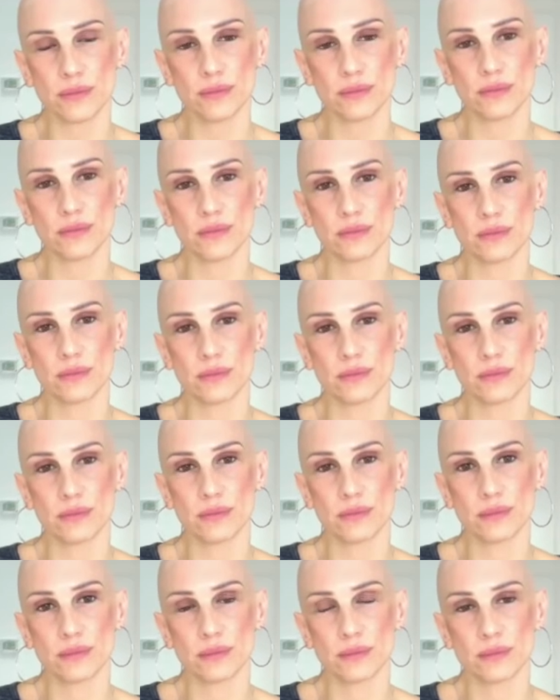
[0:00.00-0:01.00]

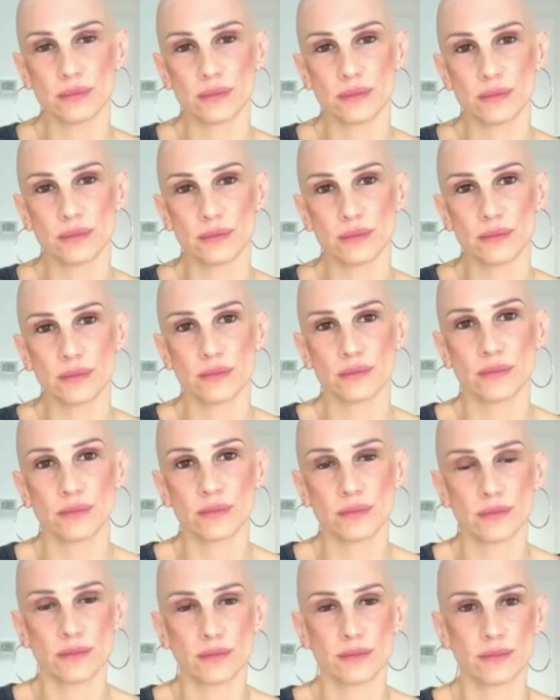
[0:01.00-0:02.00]

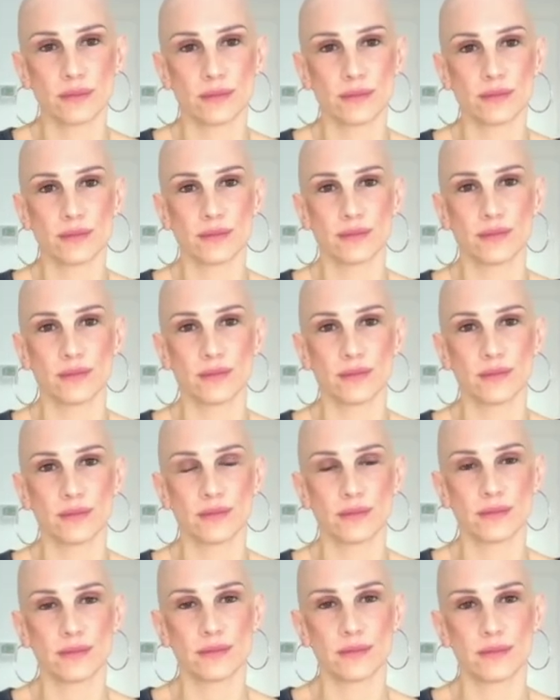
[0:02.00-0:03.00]

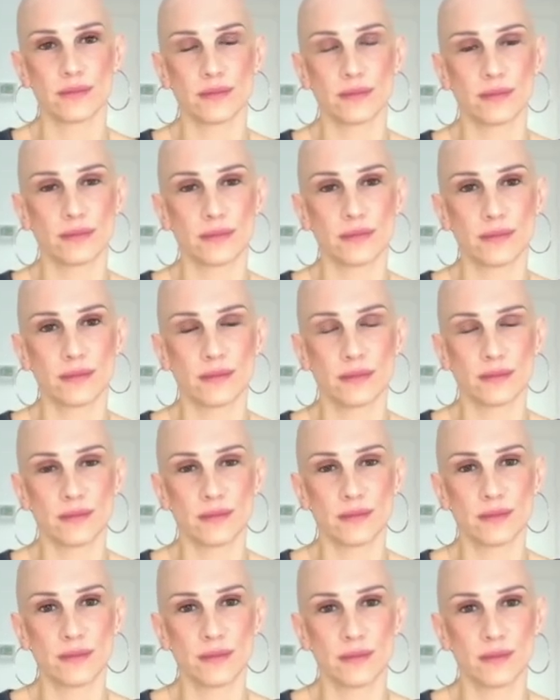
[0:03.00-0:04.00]

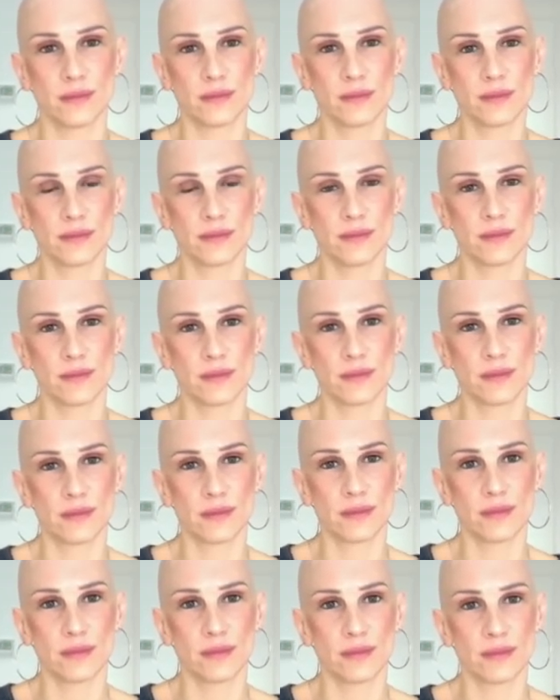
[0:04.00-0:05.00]

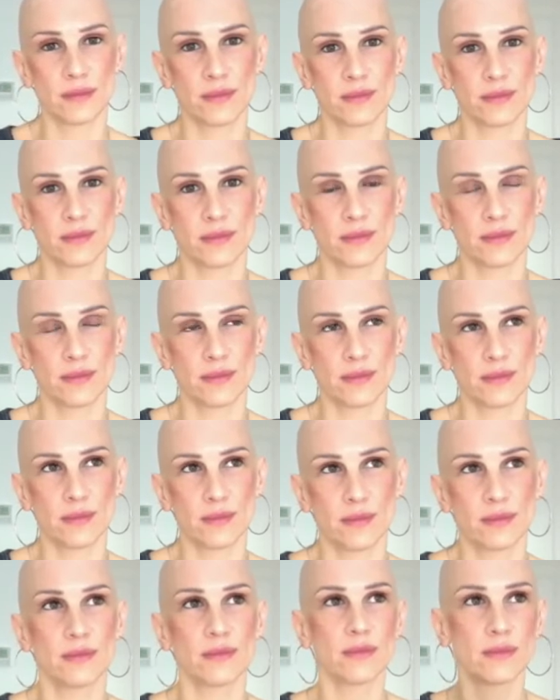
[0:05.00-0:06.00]

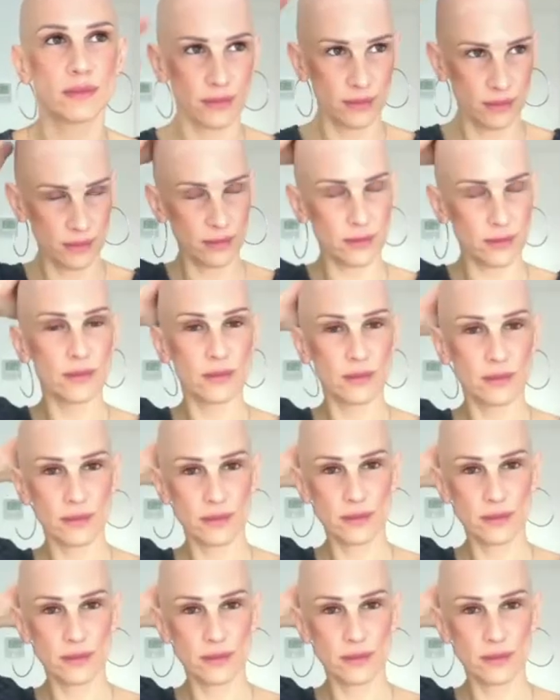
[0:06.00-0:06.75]
The person shown says nothing.